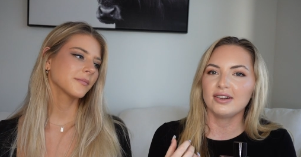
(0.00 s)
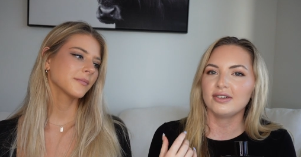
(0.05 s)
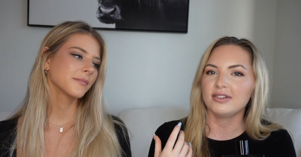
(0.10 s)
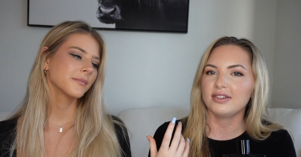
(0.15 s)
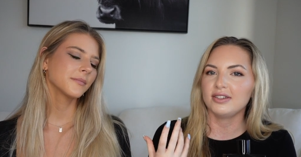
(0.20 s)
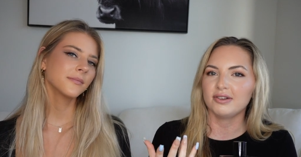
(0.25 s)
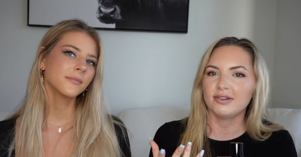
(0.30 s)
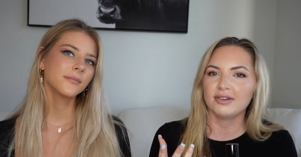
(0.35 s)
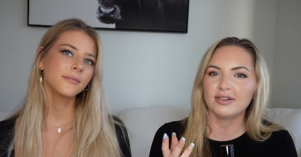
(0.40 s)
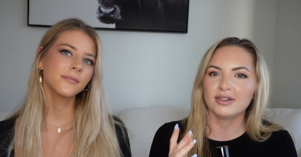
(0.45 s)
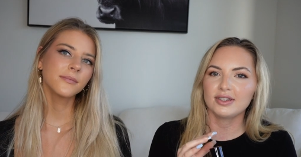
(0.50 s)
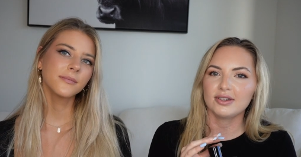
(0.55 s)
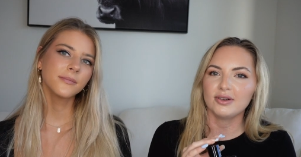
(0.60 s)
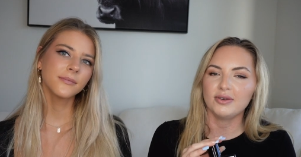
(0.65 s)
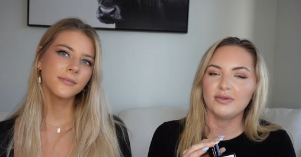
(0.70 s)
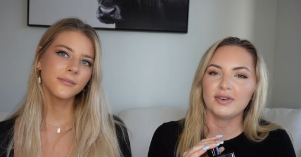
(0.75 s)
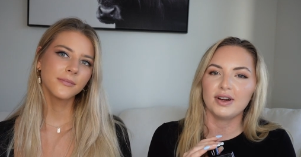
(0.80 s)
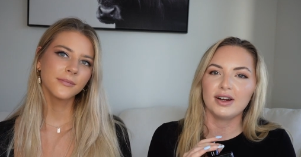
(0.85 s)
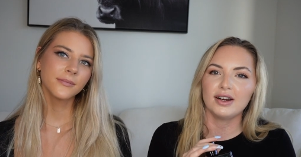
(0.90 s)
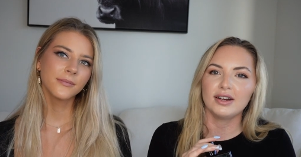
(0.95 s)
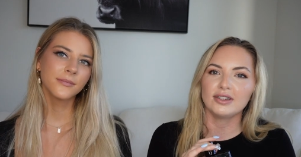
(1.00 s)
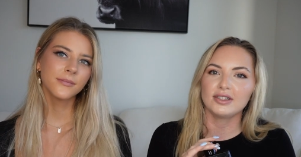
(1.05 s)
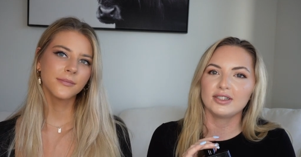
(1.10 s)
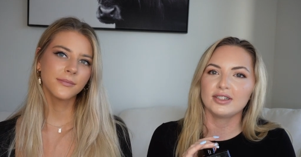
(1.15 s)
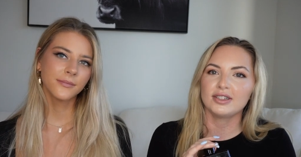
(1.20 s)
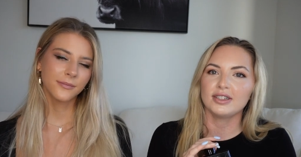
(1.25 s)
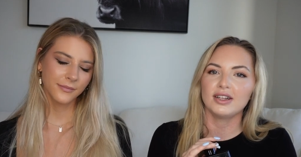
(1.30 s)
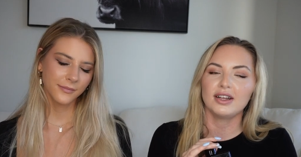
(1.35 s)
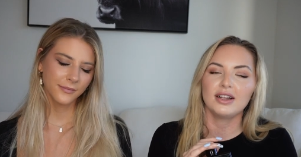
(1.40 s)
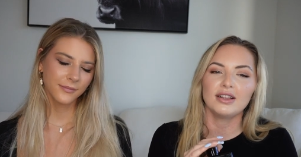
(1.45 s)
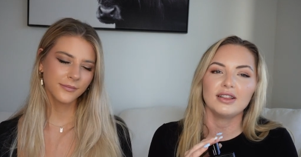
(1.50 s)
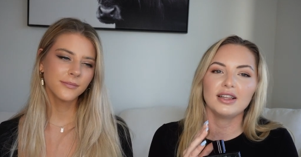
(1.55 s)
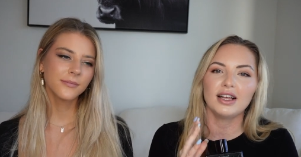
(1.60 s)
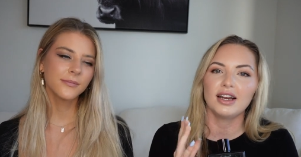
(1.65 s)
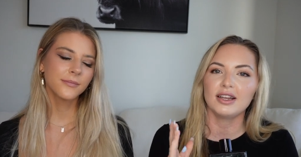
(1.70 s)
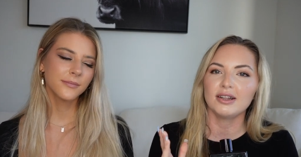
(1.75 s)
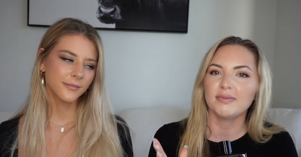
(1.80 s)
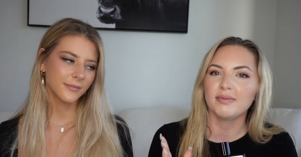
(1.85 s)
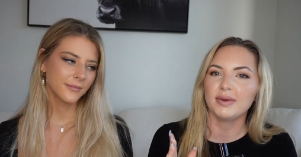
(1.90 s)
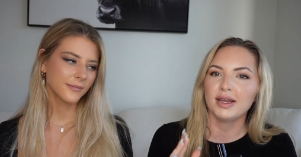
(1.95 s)
Speaker 1: your Dior Sauvage. A
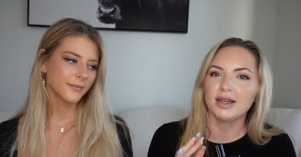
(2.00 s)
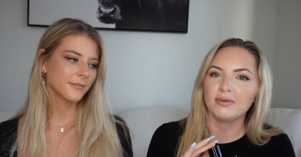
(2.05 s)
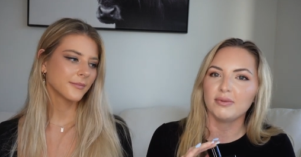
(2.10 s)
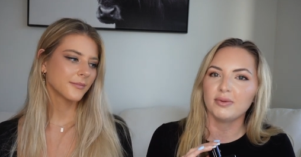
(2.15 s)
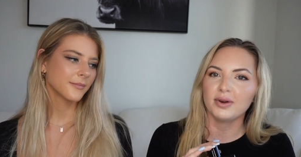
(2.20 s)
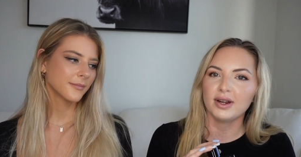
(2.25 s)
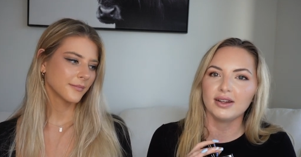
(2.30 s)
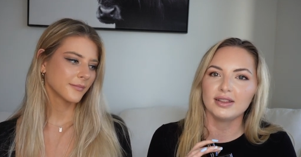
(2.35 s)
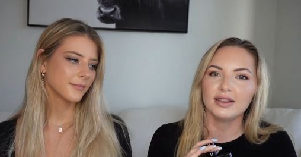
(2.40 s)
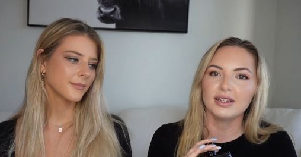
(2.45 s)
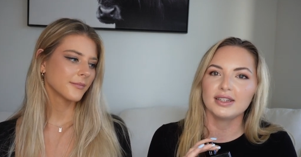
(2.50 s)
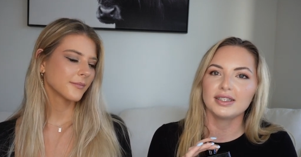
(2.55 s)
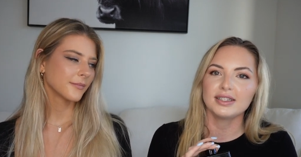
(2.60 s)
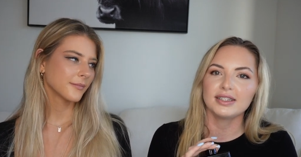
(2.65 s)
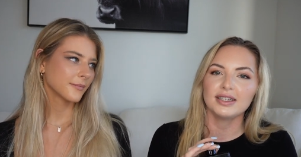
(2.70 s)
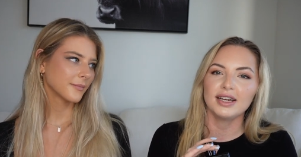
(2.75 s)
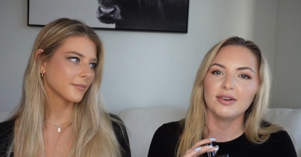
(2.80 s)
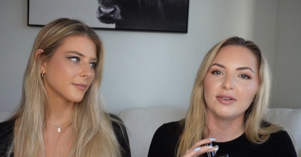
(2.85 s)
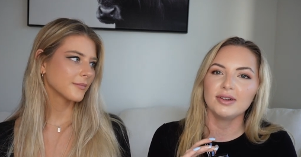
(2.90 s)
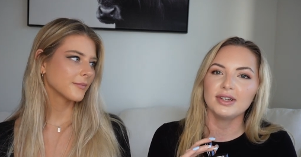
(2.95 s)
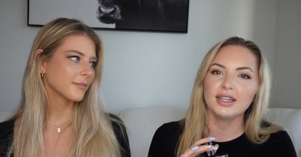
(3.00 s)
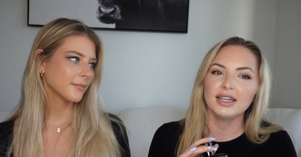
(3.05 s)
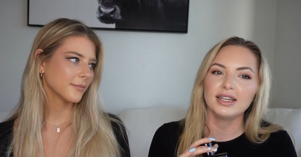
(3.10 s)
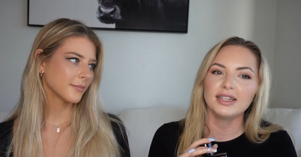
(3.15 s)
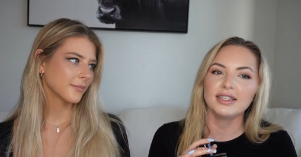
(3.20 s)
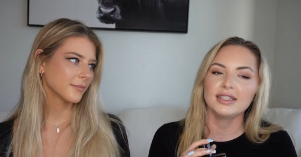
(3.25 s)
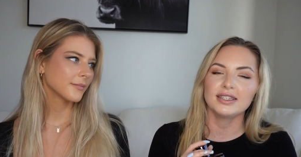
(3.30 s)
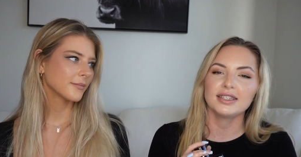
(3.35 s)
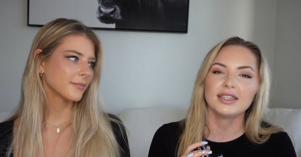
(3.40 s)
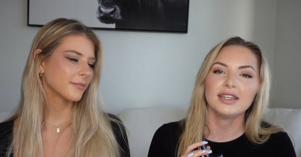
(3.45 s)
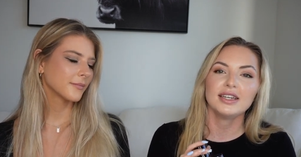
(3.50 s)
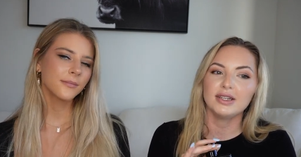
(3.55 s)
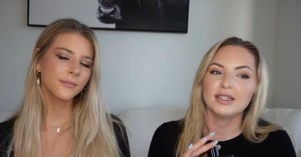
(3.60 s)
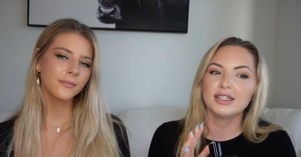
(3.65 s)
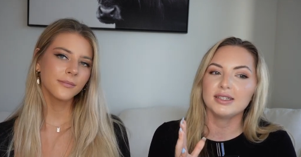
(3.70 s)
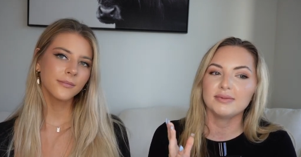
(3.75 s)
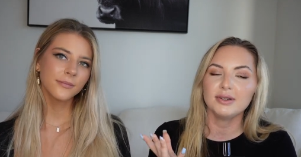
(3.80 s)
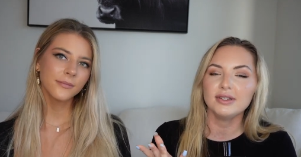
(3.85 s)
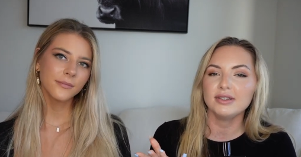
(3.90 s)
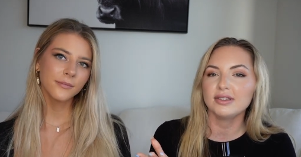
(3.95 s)
lot of men wear this nowadays. But
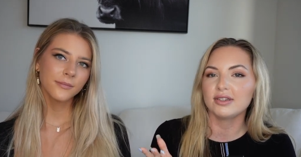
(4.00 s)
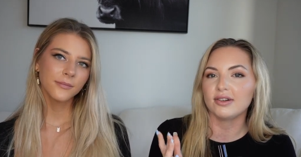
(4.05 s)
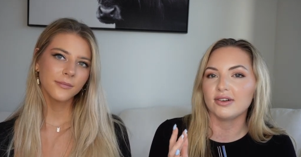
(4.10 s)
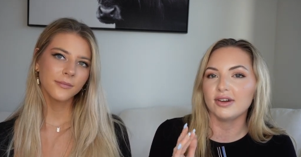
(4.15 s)
it smells